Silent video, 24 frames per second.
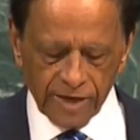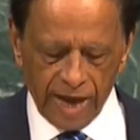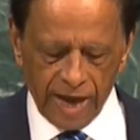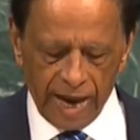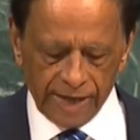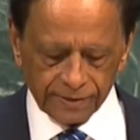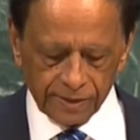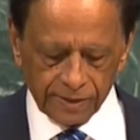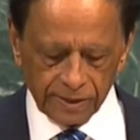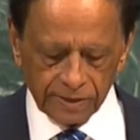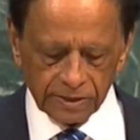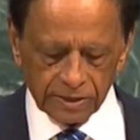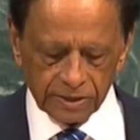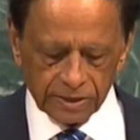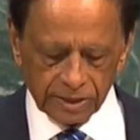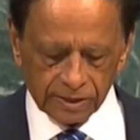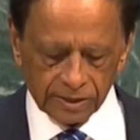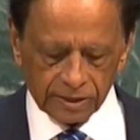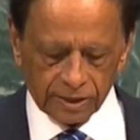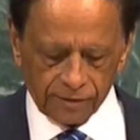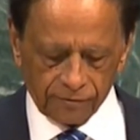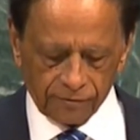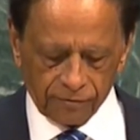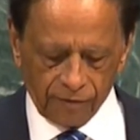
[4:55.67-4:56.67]
of
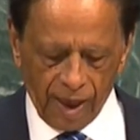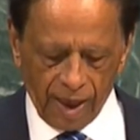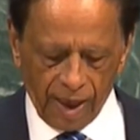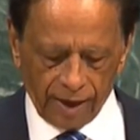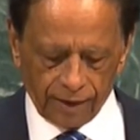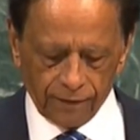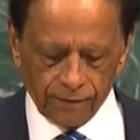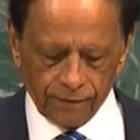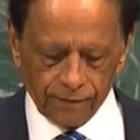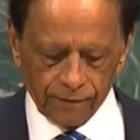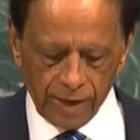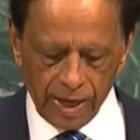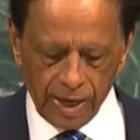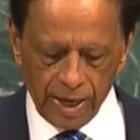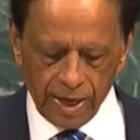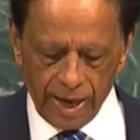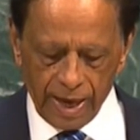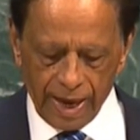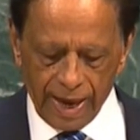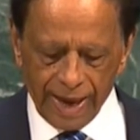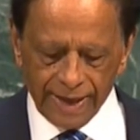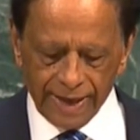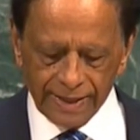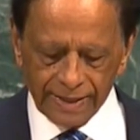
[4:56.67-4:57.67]
1965
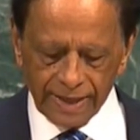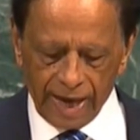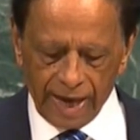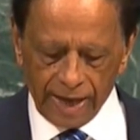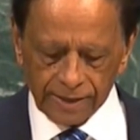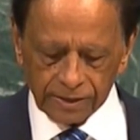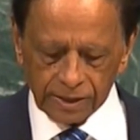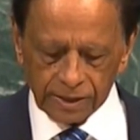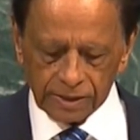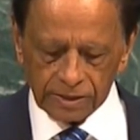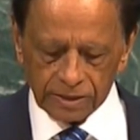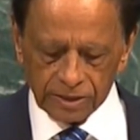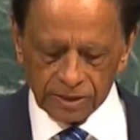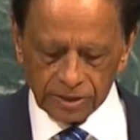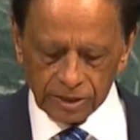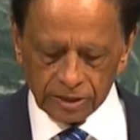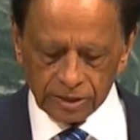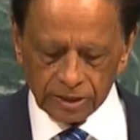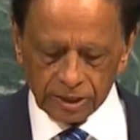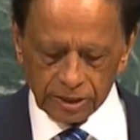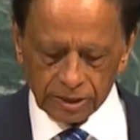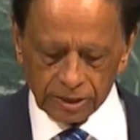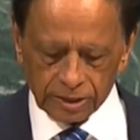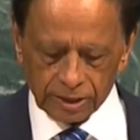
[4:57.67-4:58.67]
and
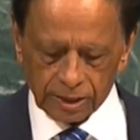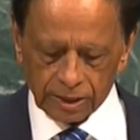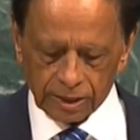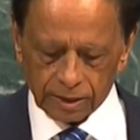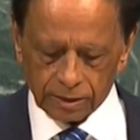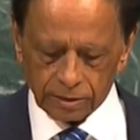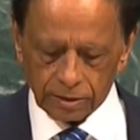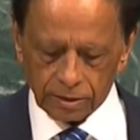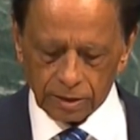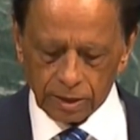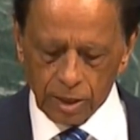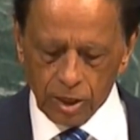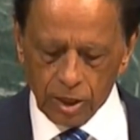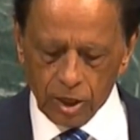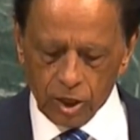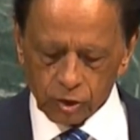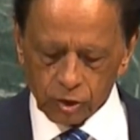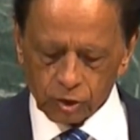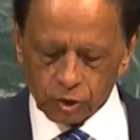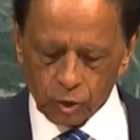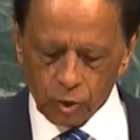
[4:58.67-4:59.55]
1966,